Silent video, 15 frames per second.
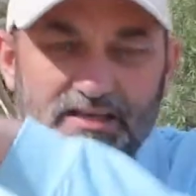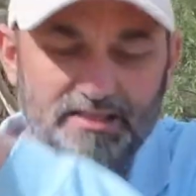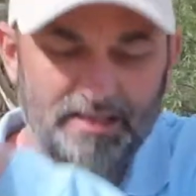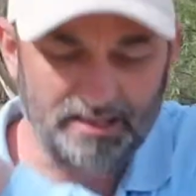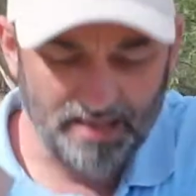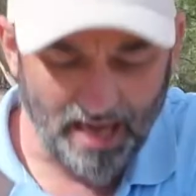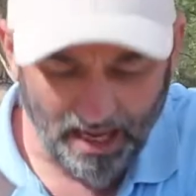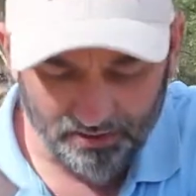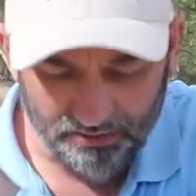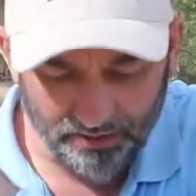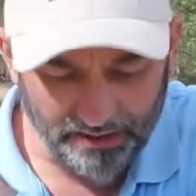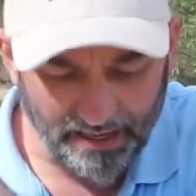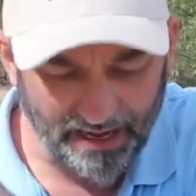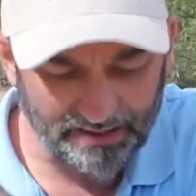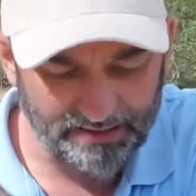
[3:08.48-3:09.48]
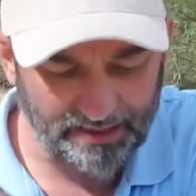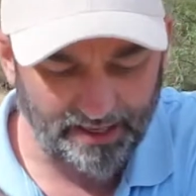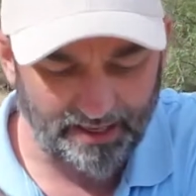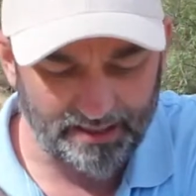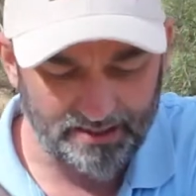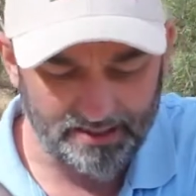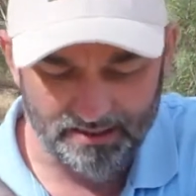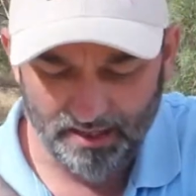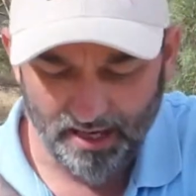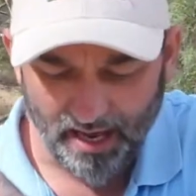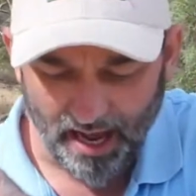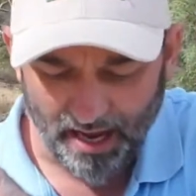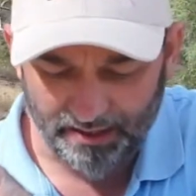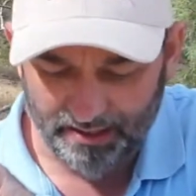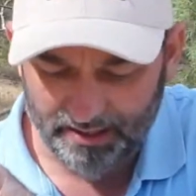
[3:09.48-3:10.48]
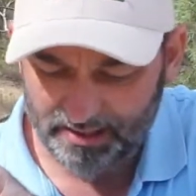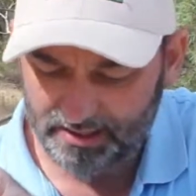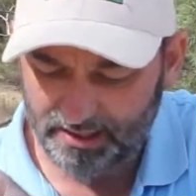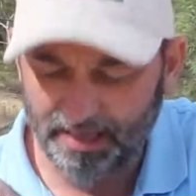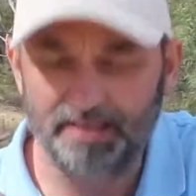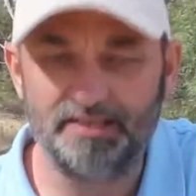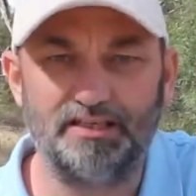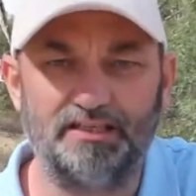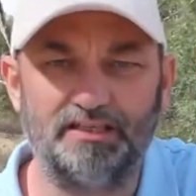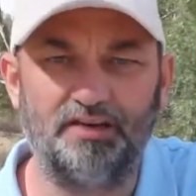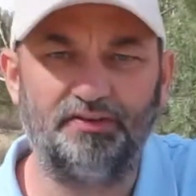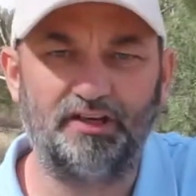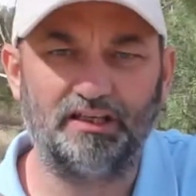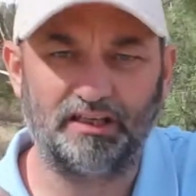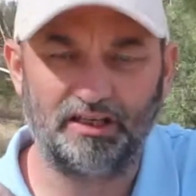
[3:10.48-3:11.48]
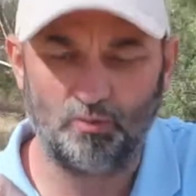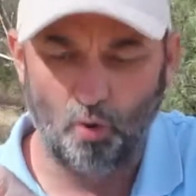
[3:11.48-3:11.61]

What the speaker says: 600 hectares, and you can see it's significantly